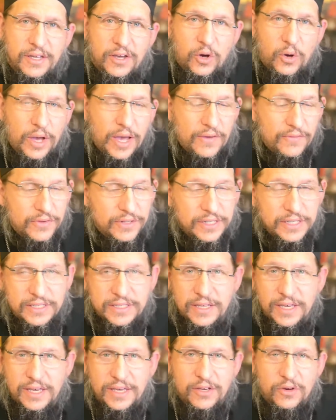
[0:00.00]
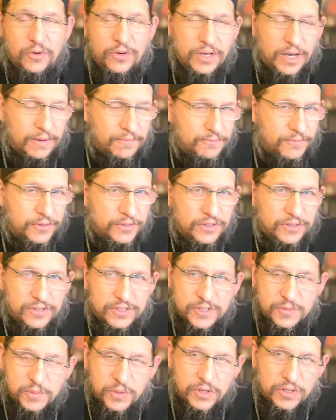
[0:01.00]
O heavenly King, O Comforter,
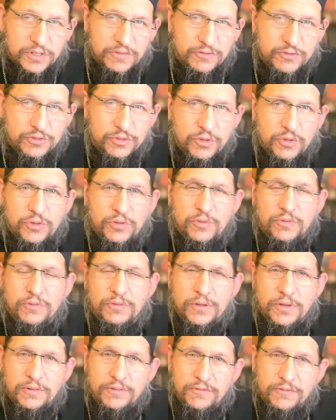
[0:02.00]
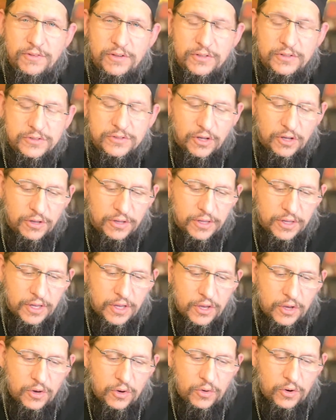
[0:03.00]
the Spirit of Truth, who fills all,
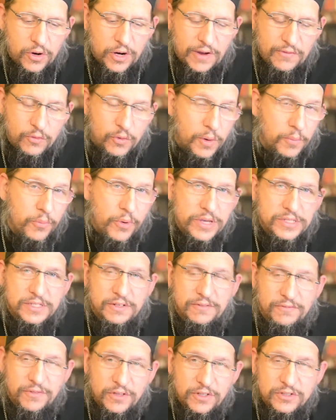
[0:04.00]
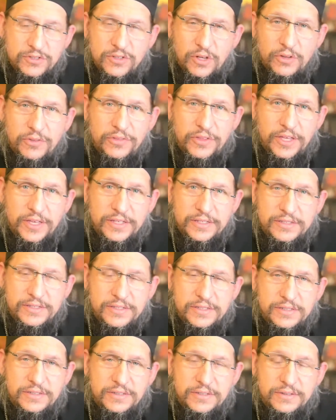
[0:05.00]
who art everywhere present and fills all
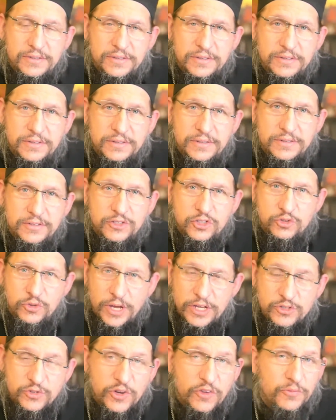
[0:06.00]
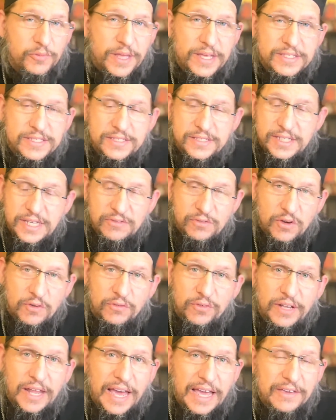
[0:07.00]
things, Treasury of blessings, Giver
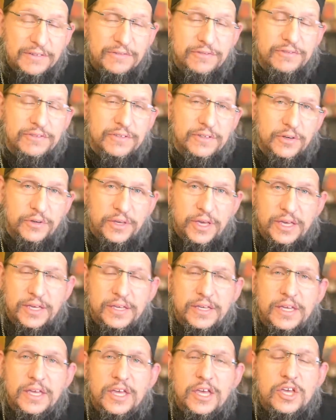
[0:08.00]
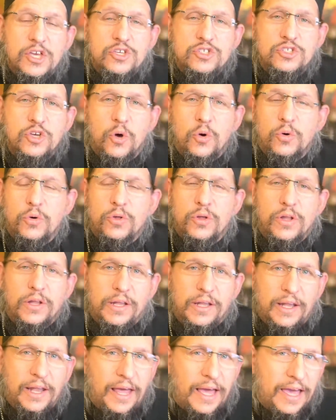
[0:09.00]
of life. Okay, so
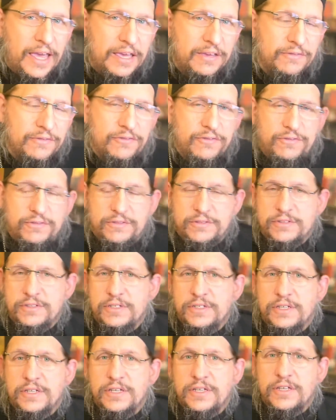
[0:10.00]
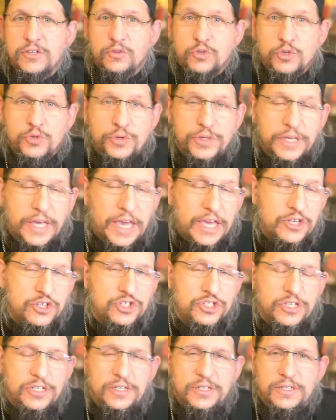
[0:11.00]
life,
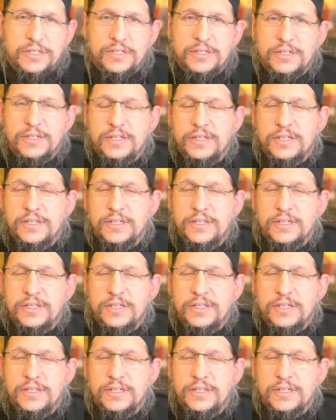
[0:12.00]
creation,